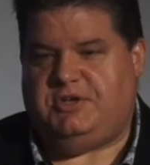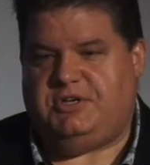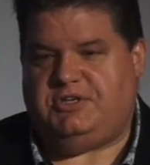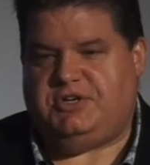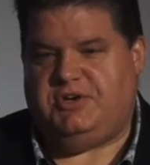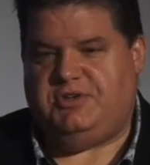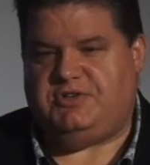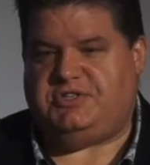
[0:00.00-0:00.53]
that I
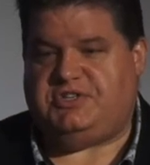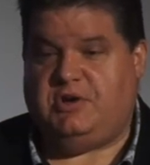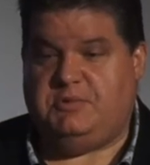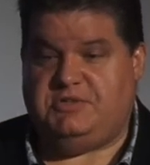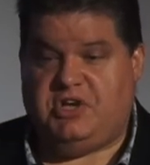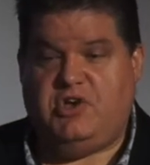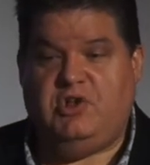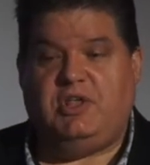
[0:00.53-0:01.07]
showed you. So it
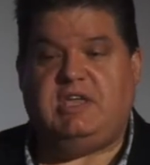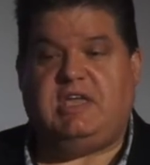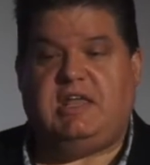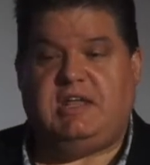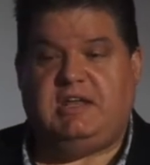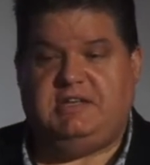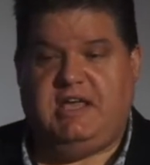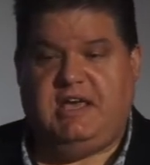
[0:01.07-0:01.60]
was only
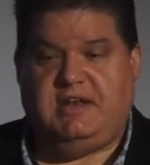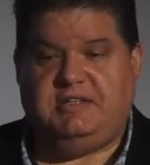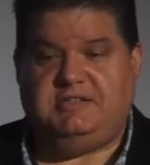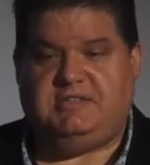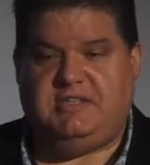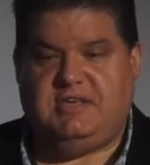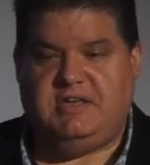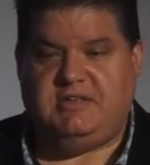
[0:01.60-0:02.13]
getting down
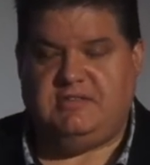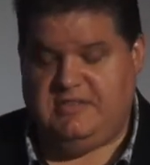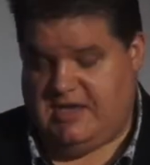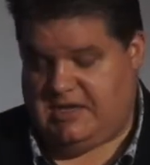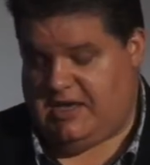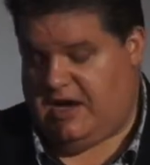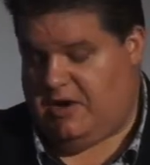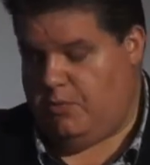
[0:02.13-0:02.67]
into
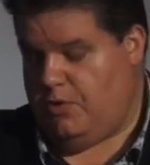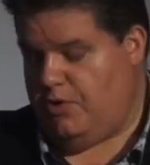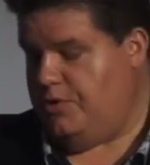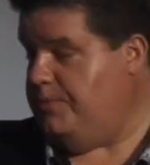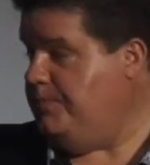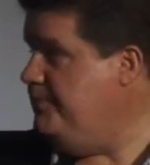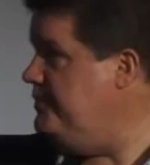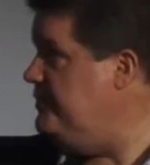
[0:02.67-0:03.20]
their gut wall.